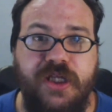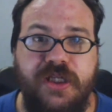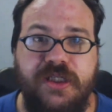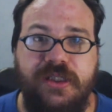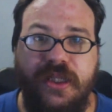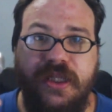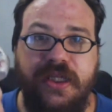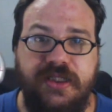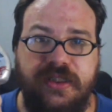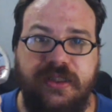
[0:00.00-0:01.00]
is
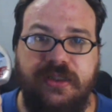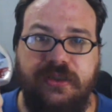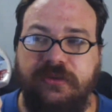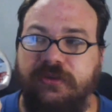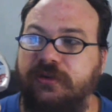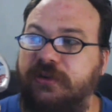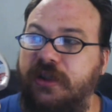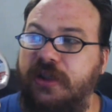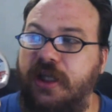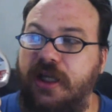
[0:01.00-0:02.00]
this,
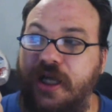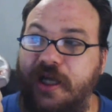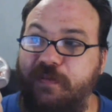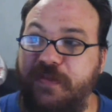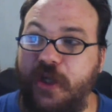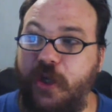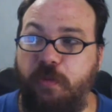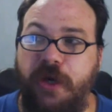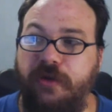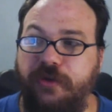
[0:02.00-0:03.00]
a
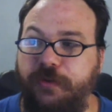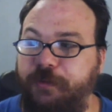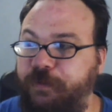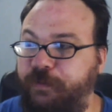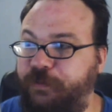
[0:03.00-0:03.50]
Mio bottle.